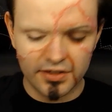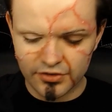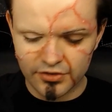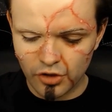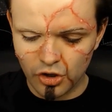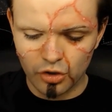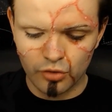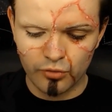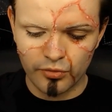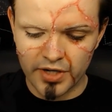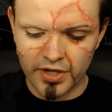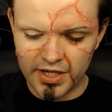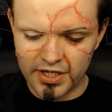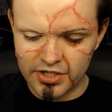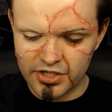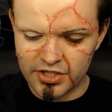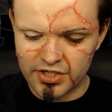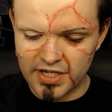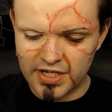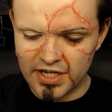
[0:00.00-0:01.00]
that's got a
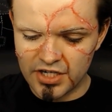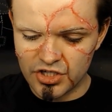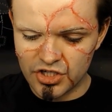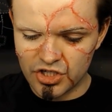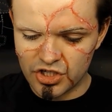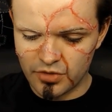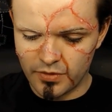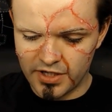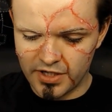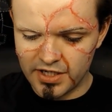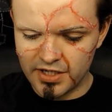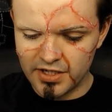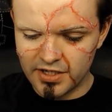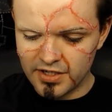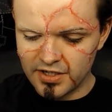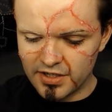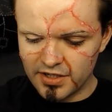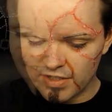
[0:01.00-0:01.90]
green tinge to it.